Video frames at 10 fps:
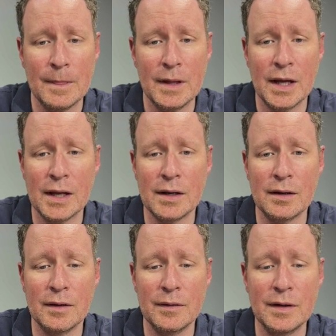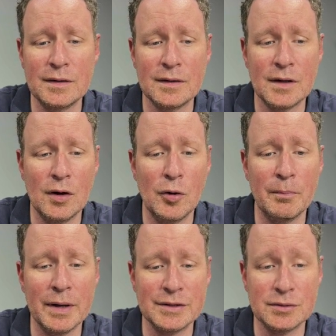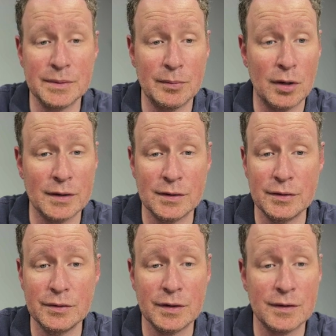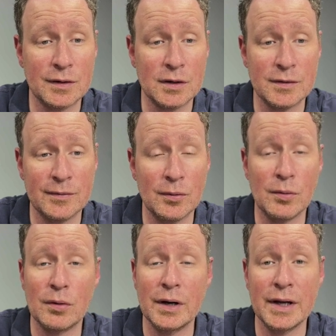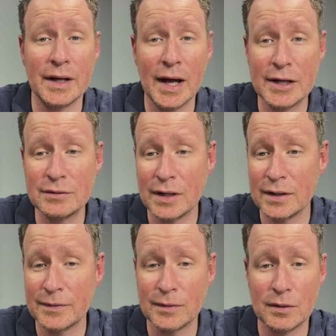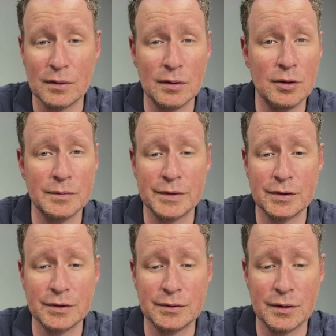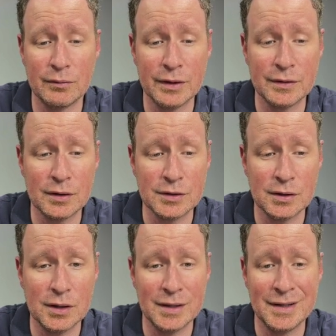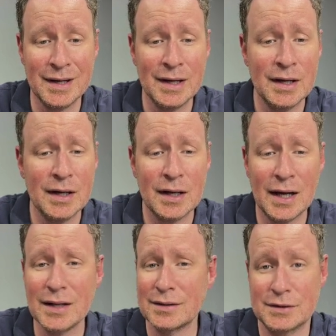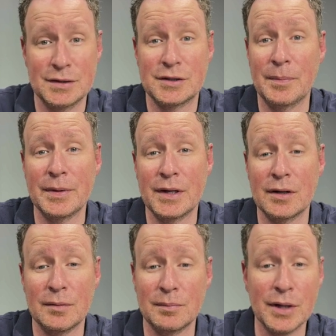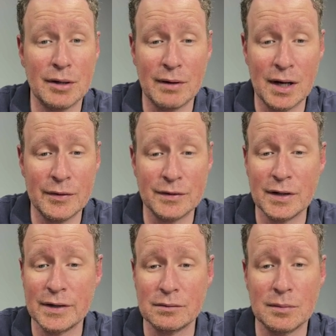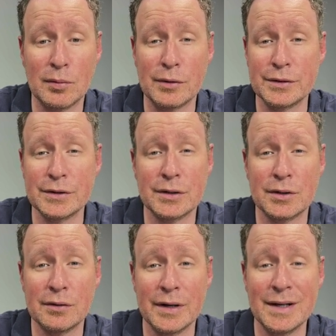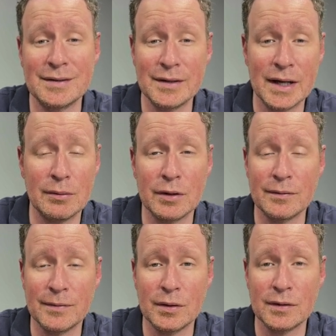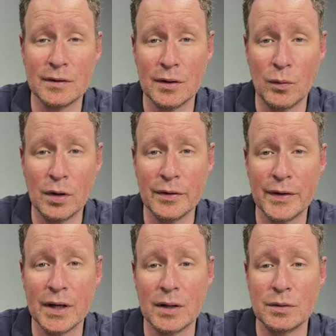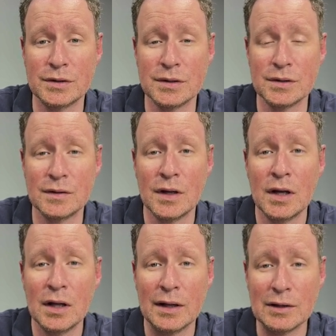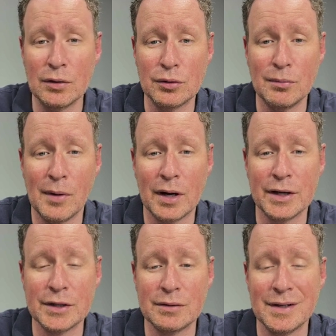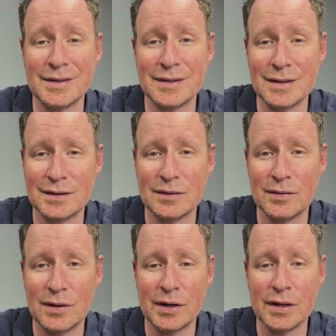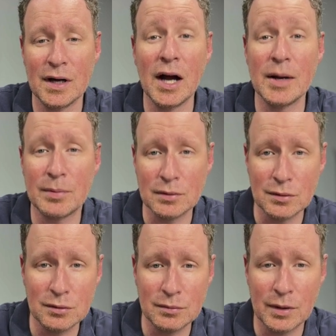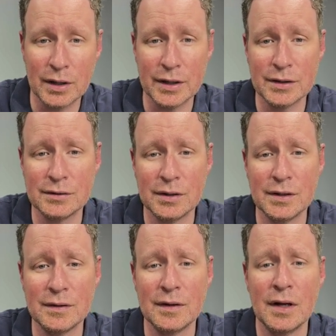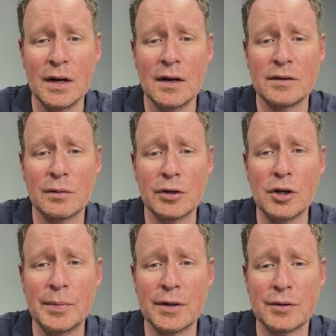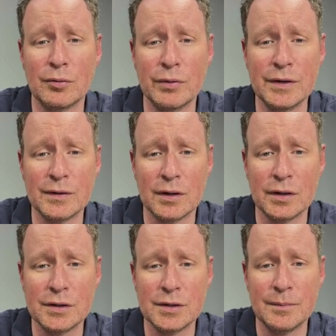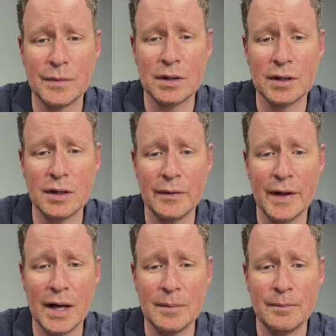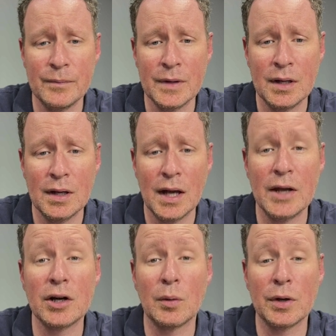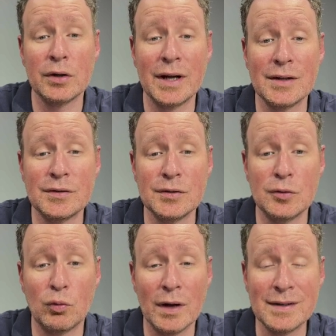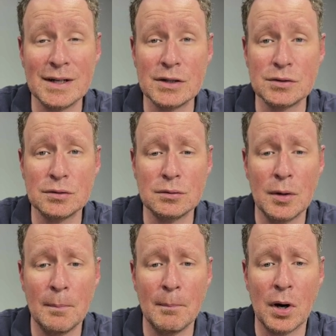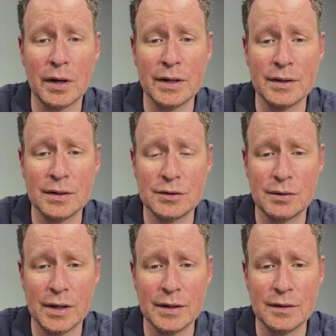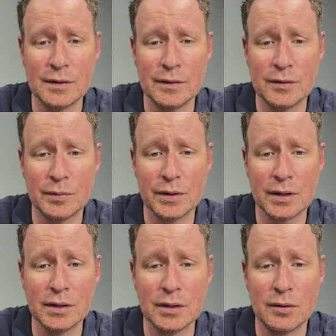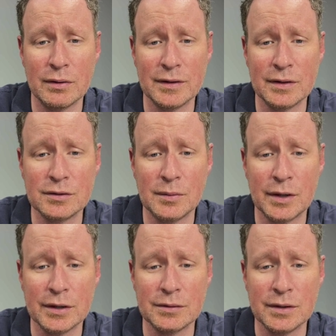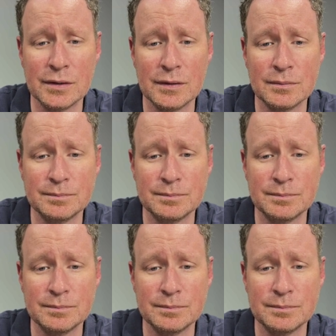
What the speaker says: And this is the home page to be brought to. You can search for any address for homes that you're just doing research on. Kind of just jump in here and play around. There's tons of reports you can create. Today we're going to focus on one thing, which is local market trends, and this is very hyper-local marketing trends. So we're going to go up here to research, click on that, and you're going to want to go down to residential market trends. So we're going to click on residential market trends.